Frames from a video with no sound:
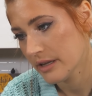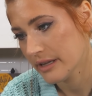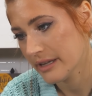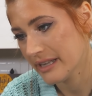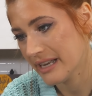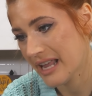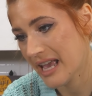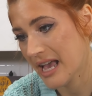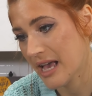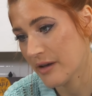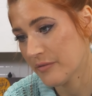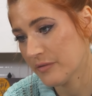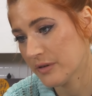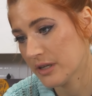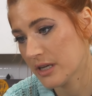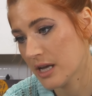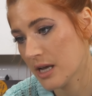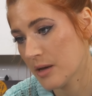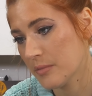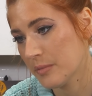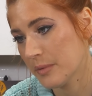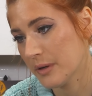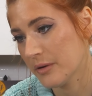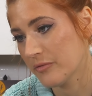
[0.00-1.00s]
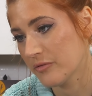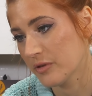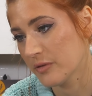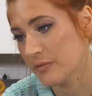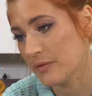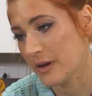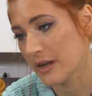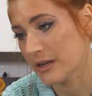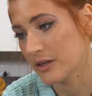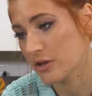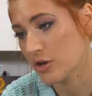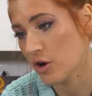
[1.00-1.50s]
and half a cup of
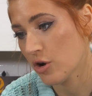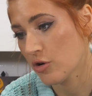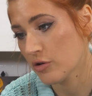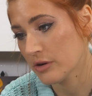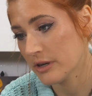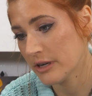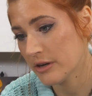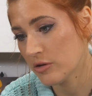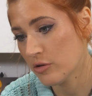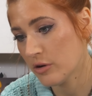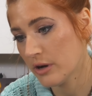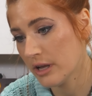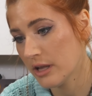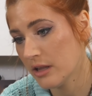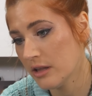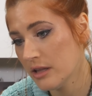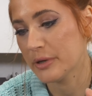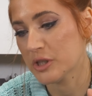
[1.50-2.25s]
refined coconut oil,